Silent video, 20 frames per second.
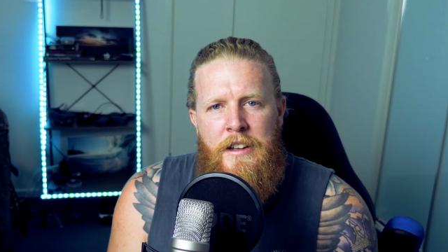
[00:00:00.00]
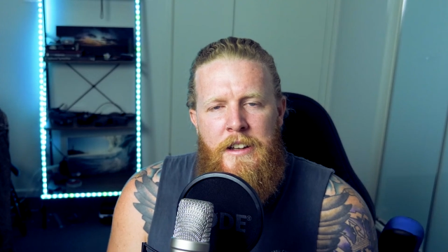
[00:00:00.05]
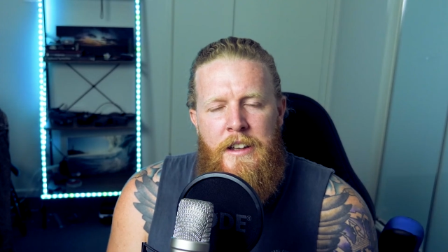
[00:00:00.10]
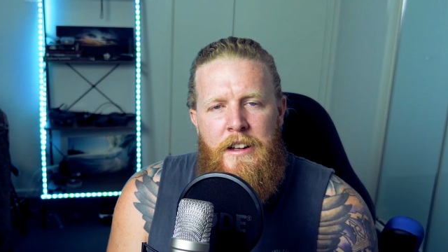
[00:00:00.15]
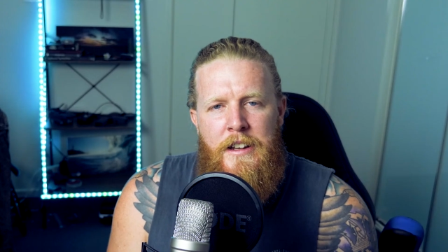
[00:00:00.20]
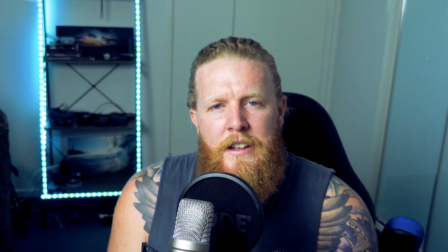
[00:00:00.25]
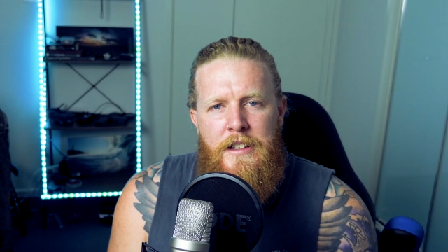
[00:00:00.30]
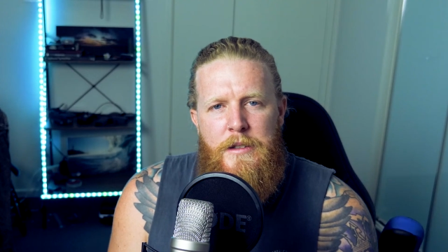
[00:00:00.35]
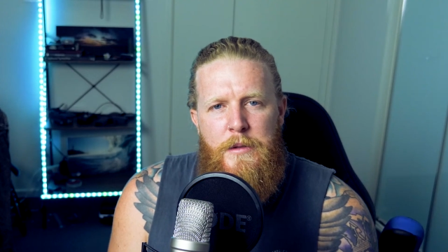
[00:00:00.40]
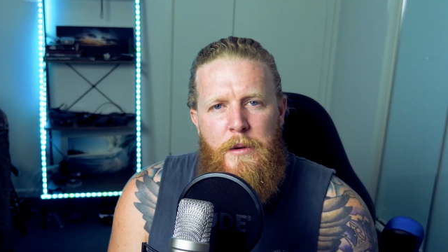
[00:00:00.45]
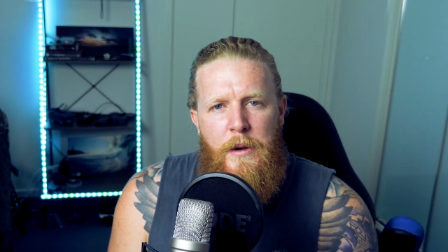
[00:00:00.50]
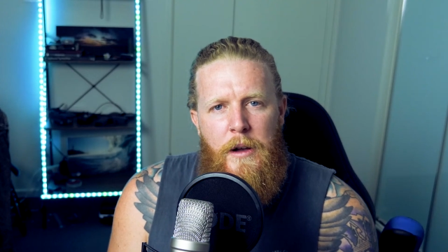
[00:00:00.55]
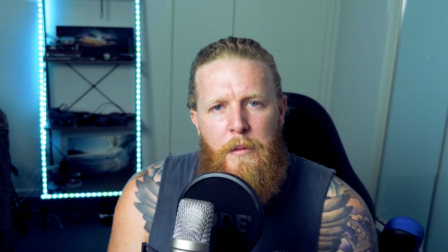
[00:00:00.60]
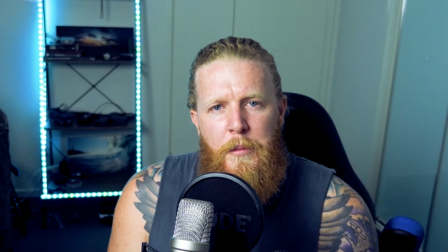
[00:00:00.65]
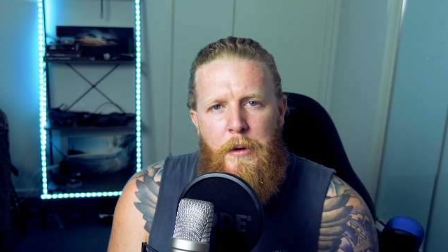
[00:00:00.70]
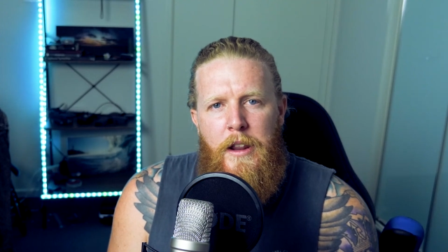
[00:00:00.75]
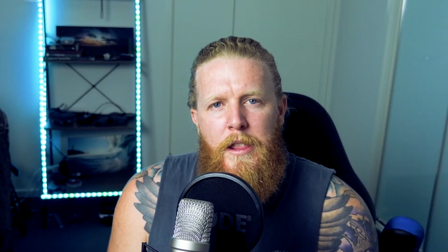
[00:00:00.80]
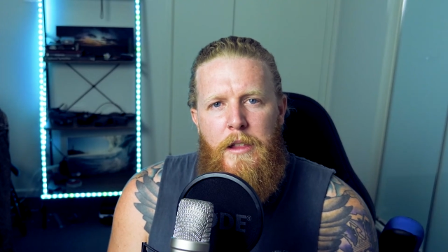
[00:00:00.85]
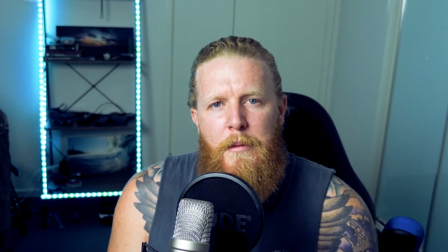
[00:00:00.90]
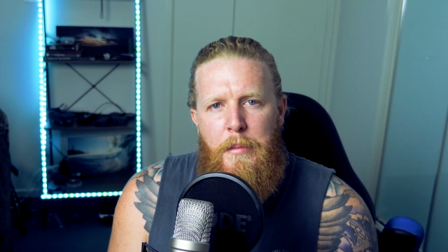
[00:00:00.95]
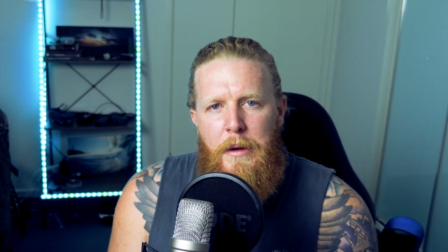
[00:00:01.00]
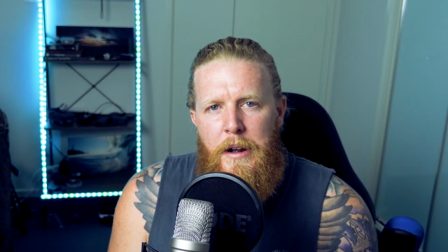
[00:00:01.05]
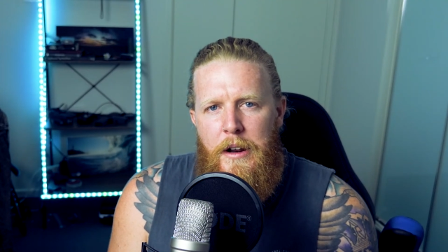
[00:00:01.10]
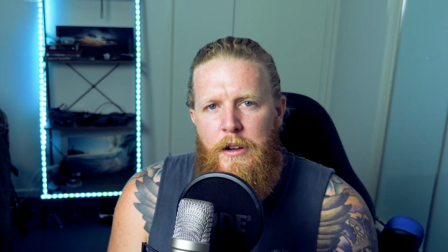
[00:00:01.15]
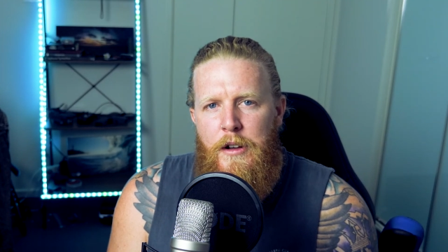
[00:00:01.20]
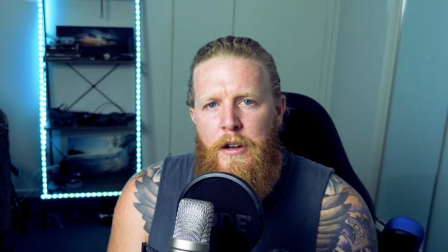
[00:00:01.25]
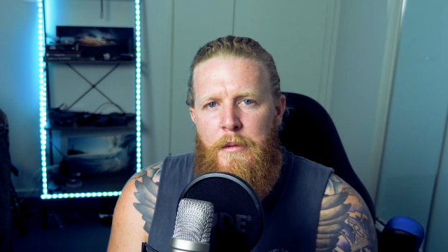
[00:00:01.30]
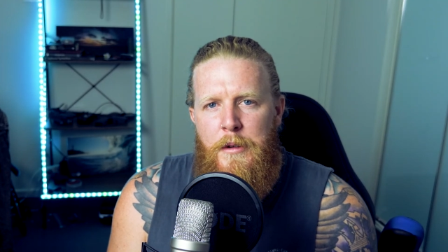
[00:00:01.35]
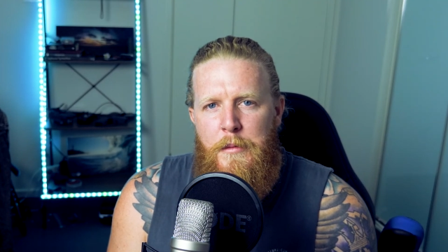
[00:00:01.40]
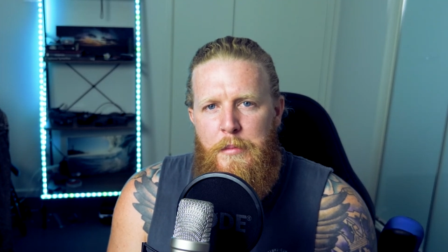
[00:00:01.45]
and it's one of the better
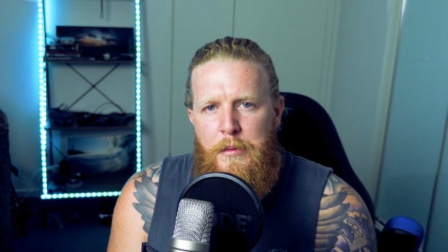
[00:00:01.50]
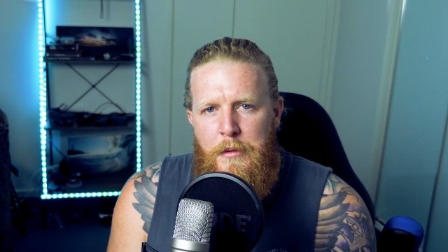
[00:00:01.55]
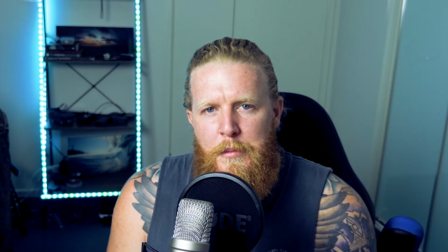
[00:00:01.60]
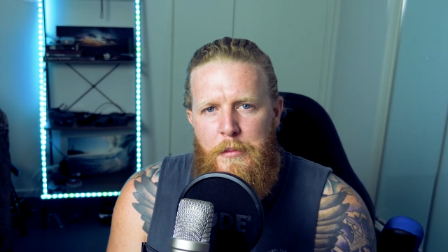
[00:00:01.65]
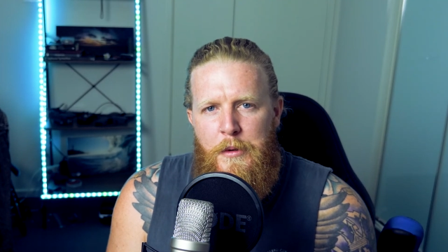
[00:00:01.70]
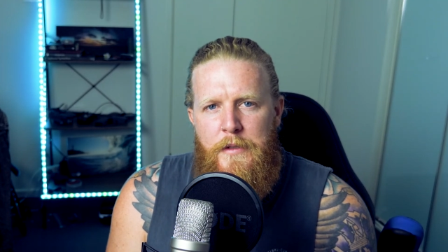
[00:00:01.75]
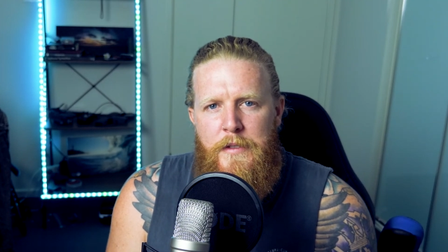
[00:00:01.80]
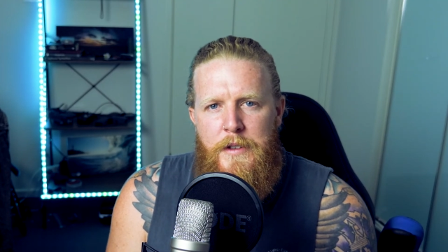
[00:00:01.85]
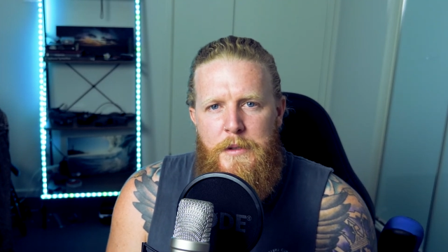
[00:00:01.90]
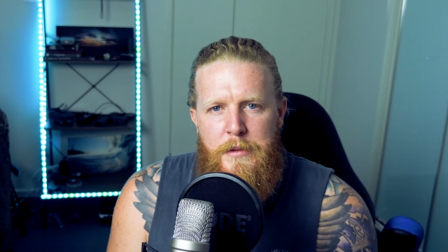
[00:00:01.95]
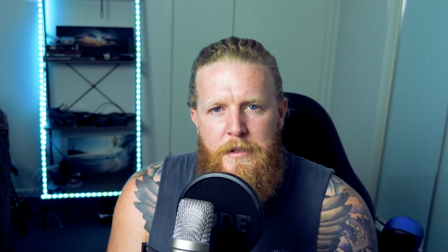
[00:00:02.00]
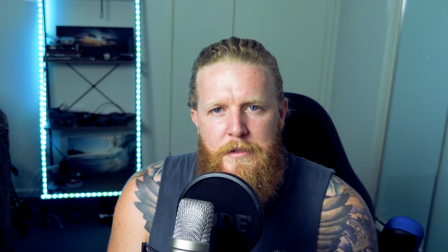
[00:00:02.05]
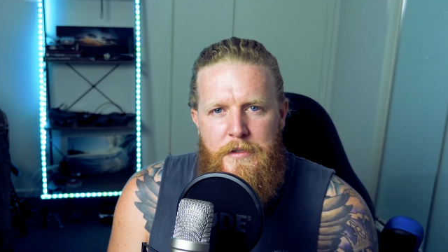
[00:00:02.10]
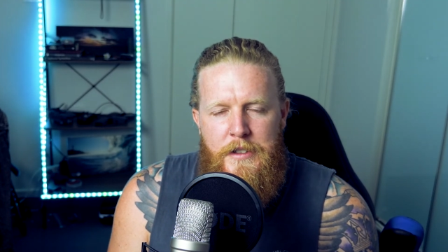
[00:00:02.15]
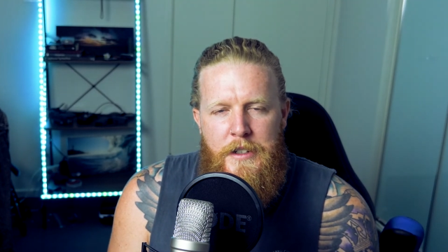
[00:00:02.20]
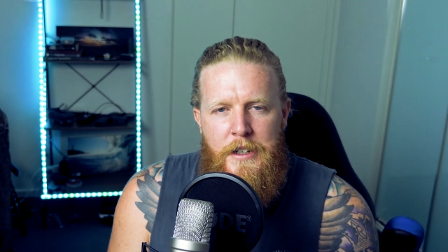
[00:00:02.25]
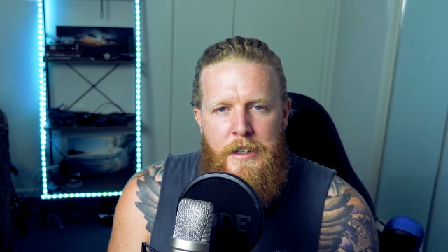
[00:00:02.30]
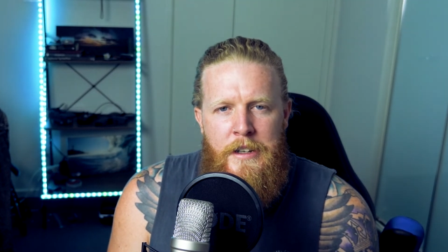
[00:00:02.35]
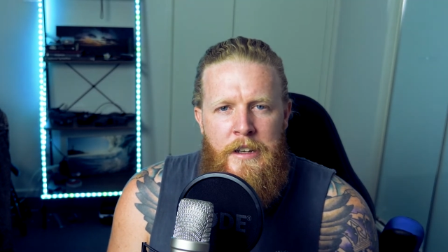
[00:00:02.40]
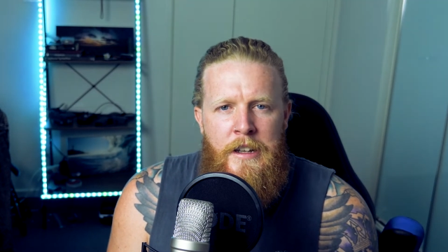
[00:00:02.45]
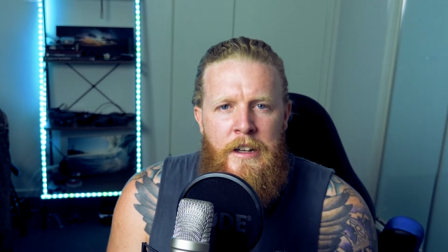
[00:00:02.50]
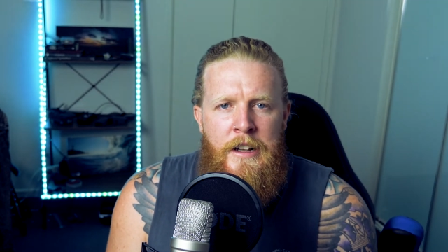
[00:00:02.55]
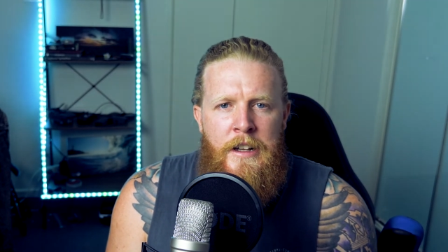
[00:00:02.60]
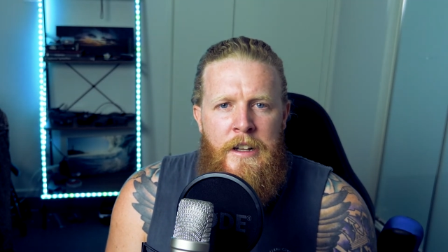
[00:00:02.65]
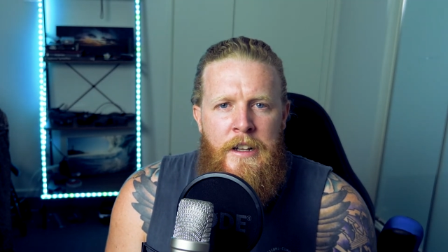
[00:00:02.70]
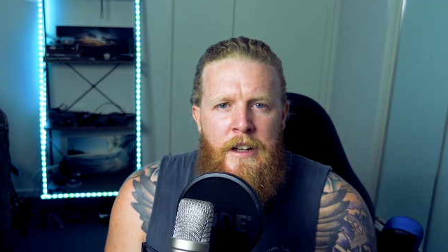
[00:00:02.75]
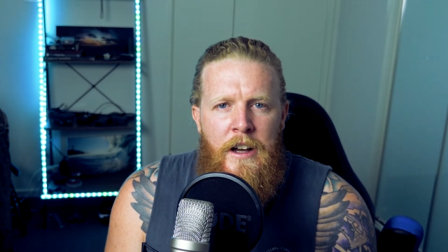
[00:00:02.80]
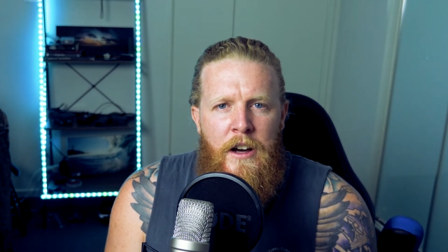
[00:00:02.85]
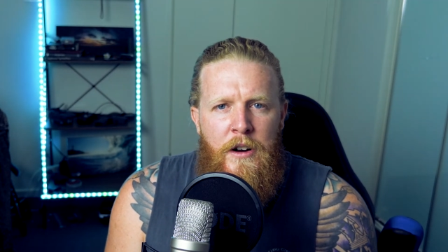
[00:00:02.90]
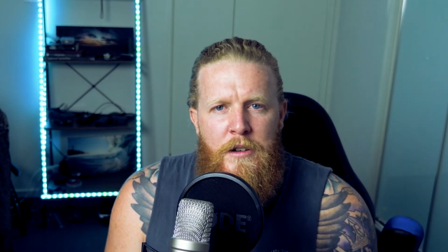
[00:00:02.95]
comic book movies we've seen.
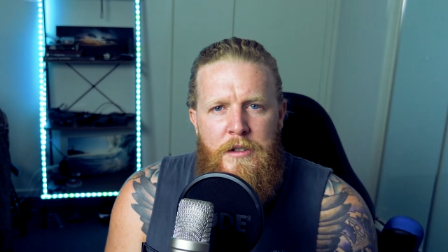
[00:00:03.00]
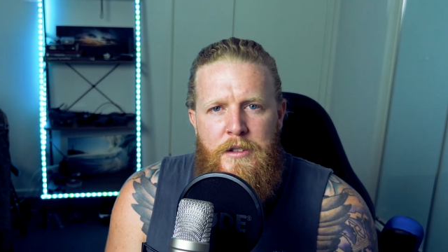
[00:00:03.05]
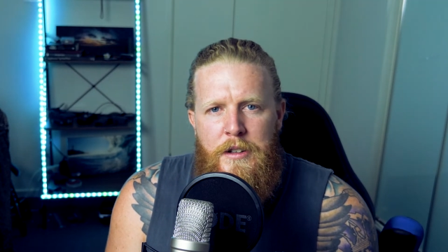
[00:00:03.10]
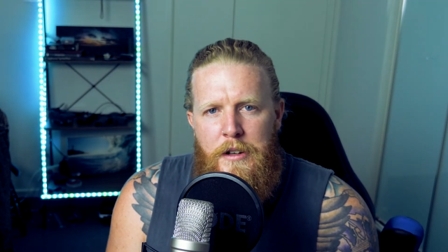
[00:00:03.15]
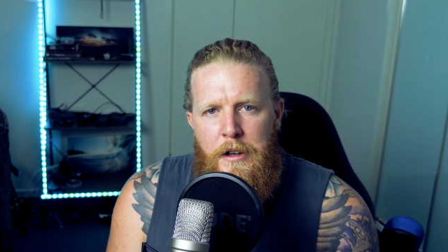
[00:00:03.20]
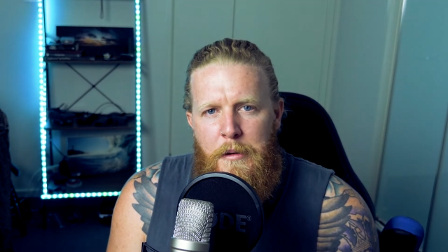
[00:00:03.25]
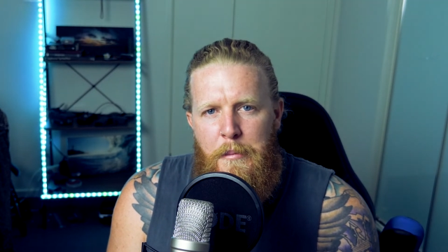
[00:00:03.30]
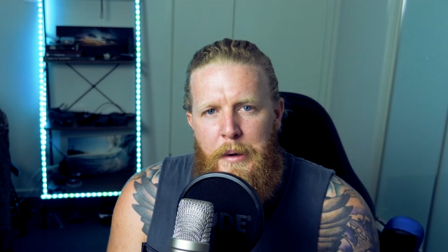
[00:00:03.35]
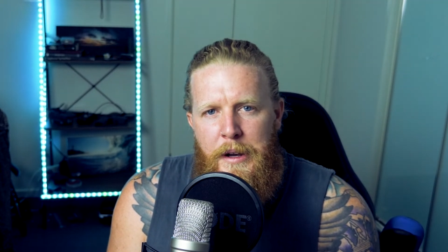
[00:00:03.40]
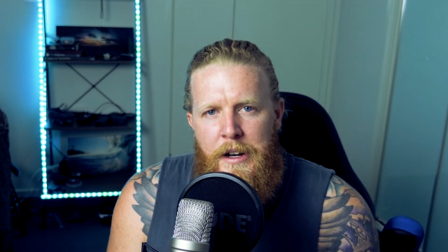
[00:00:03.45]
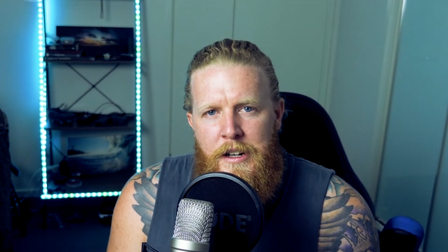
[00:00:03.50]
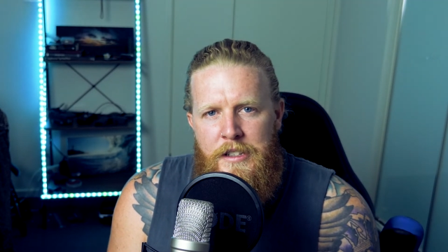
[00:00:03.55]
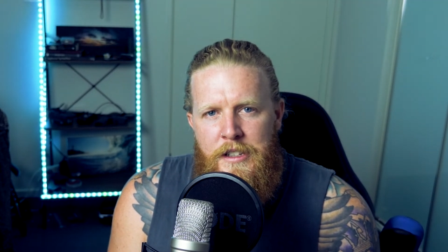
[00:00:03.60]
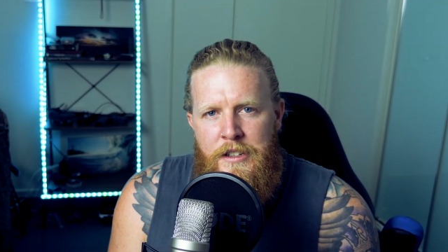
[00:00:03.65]
I'd also compare it to